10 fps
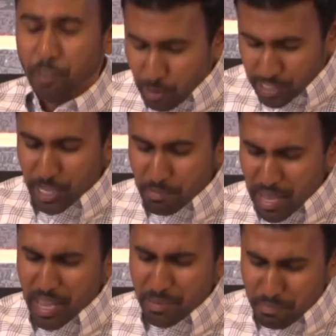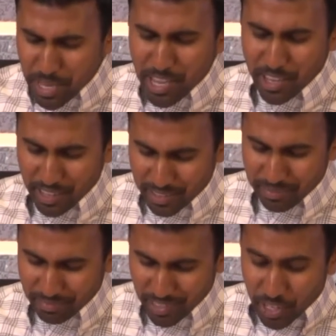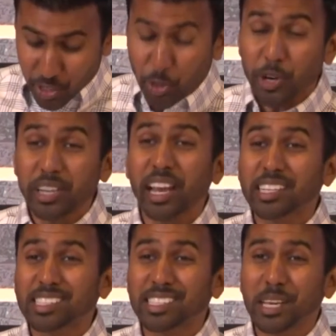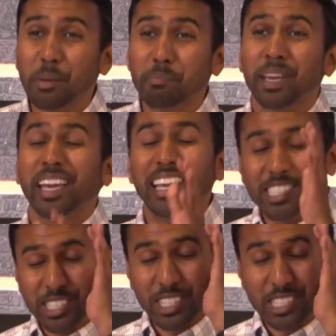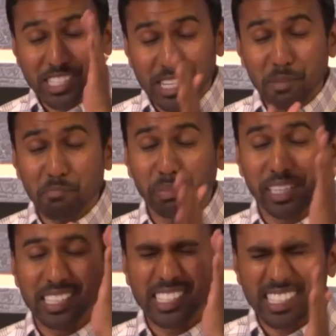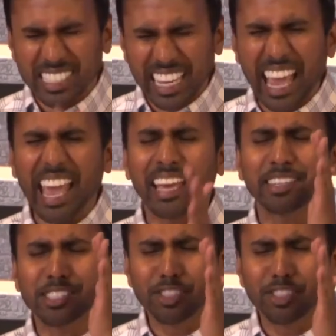Folks, it may be your next step is to simply stand